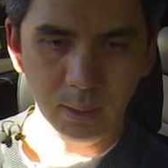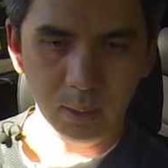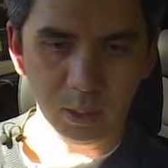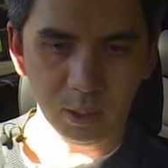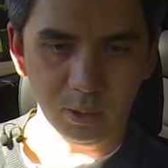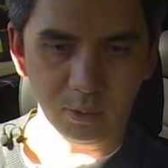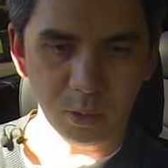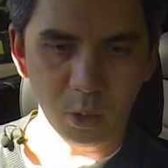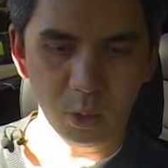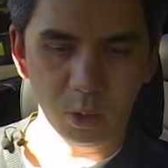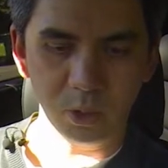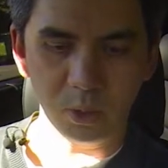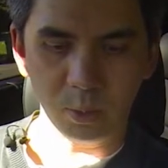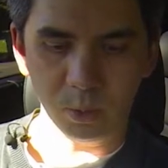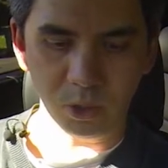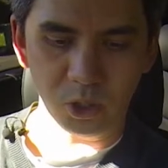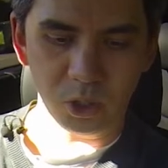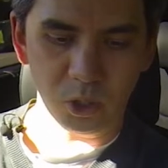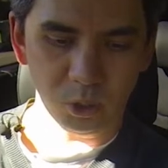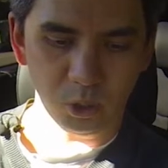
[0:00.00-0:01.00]
Of course,
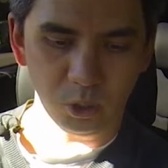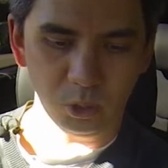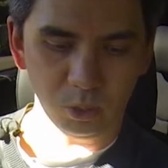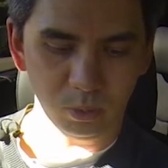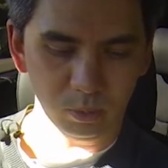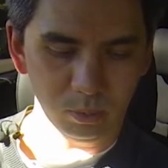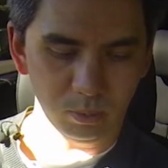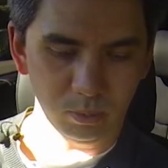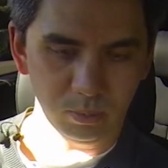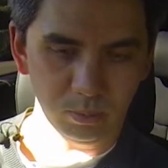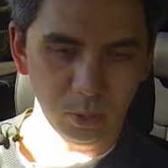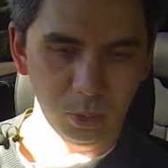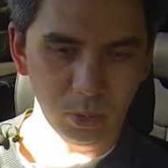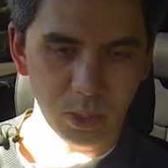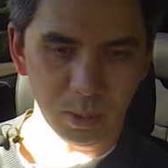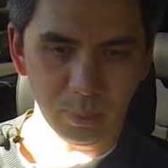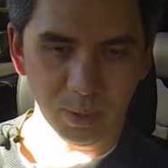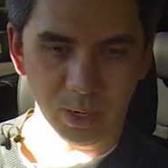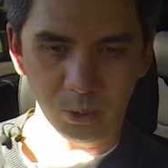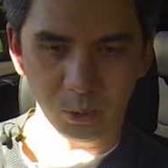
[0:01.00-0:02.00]
once you hook
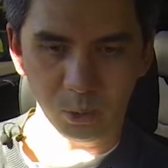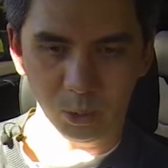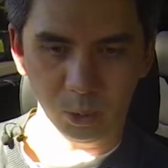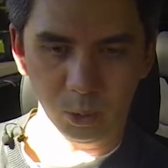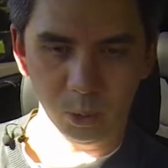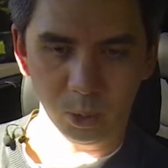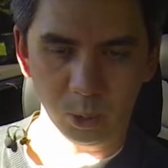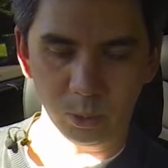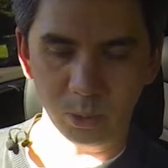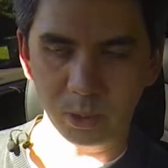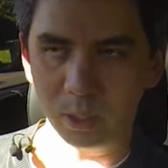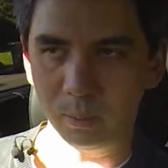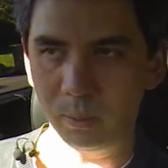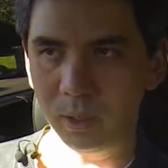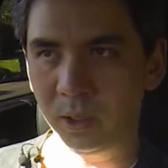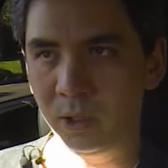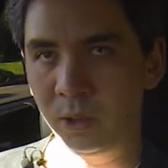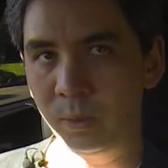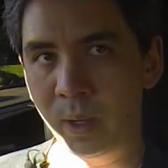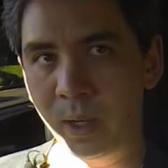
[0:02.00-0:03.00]
up Android Auto or
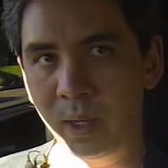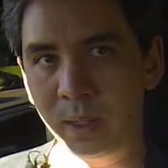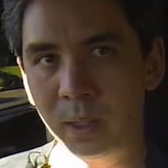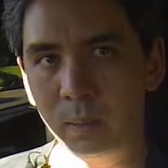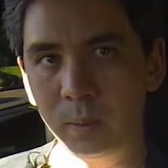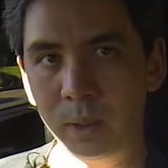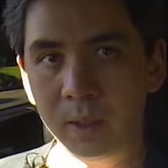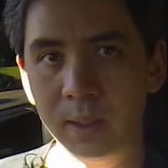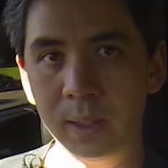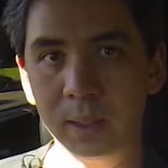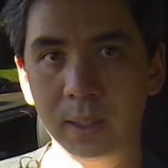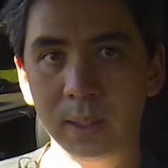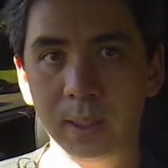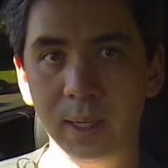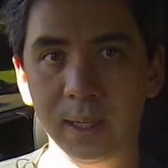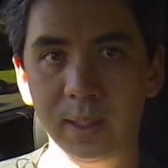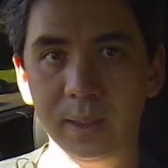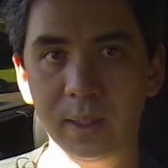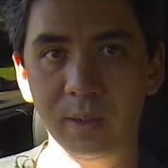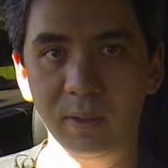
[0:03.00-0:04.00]
something, you may end up using the
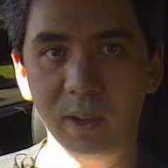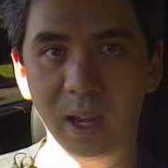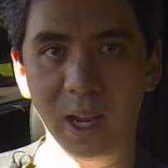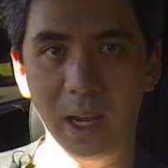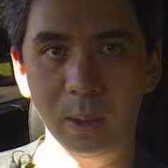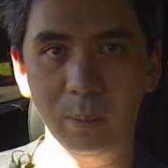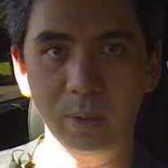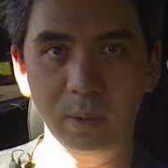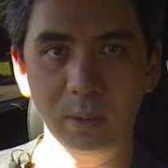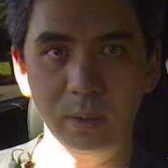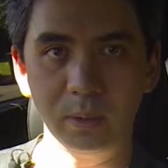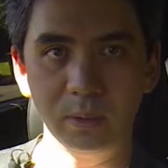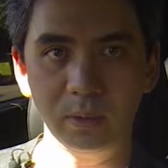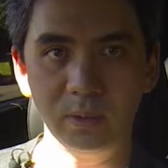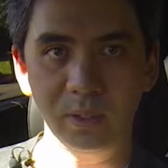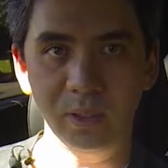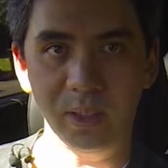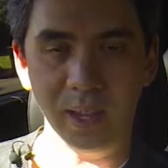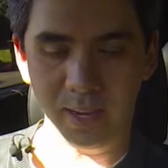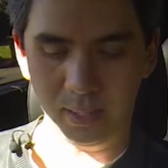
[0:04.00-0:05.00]
native app
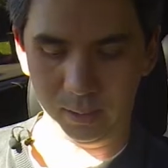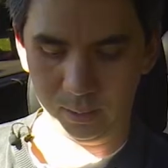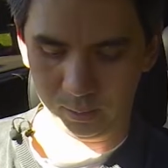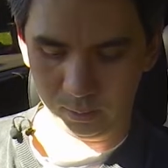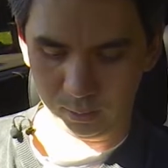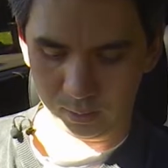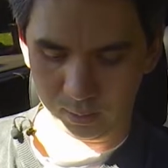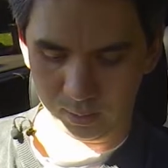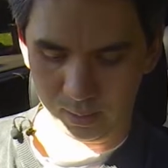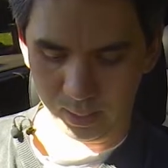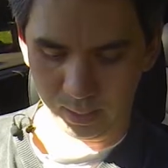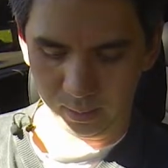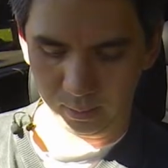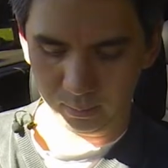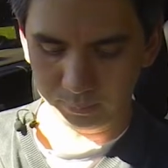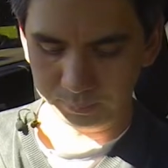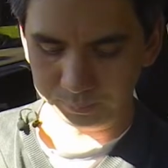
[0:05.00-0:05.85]
for that instead.